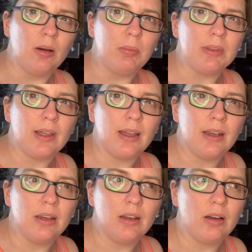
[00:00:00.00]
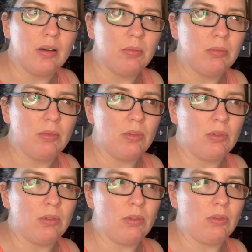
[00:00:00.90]
But then
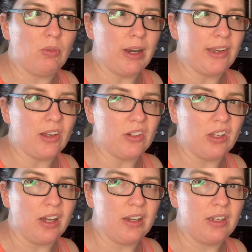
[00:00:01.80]
when it's all done.